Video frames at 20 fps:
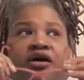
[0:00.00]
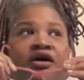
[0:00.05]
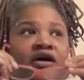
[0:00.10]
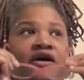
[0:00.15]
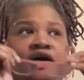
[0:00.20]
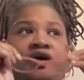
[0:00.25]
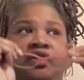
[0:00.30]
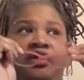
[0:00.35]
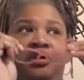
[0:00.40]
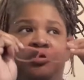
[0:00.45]

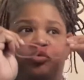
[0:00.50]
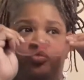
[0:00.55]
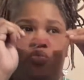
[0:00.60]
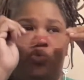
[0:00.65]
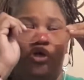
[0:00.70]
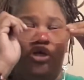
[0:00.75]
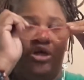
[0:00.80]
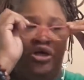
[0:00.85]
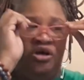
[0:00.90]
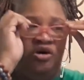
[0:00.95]
And
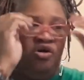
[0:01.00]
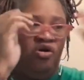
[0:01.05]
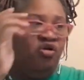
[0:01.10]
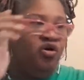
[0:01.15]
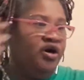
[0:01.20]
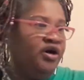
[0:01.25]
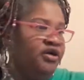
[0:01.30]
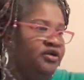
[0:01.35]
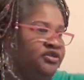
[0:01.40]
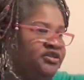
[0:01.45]
we
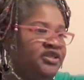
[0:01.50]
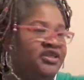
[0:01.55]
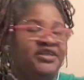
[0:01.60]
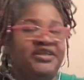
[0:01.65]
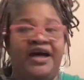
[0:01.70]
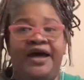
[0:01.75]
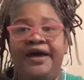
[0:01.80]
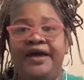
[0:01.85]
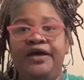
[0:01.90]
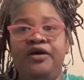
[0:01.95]
are
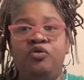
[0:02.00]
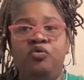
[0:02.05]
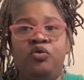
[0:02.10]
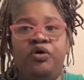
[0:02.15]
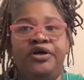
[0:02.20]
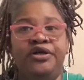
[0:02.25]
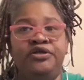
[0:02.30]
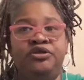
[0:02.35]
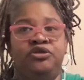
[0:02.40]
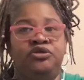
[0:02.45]
today
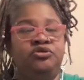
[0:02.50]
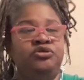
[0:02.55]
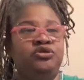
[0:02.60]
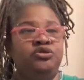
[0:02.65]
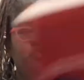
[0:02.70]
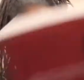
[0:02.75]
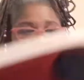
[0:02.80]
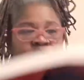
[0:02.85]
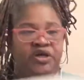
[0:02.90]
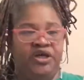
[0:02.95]
going to
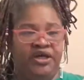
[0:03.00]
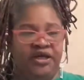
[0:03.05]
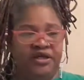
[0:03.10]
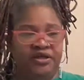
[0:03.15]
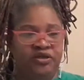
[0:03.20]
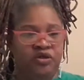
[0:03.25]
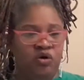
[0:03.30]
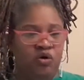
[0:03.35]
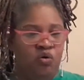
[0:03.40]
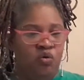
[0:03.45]
do
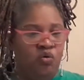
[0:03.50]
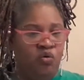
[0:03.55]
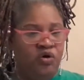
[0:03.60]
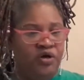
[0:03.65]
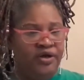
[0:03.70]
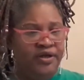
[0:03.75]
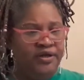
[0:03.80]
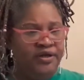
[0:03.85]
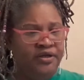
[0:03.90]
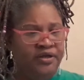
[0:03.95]
it
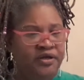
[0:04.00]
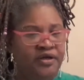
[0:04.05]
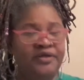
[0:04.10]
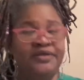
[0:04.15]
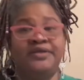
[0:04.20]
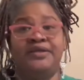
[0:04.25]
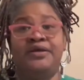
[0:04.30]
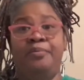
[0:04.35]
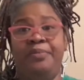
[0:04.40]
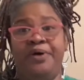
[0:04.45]
on
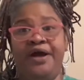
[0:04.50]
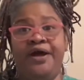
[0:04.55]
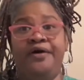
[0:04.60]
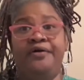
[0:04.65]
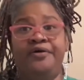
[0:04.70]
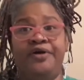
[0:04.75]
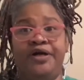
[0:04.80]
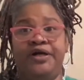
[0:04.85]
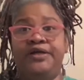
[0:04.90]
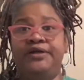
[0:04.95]
the
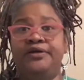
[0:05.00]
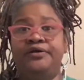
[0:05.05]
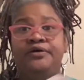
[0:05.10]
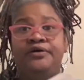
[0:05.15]
Baron.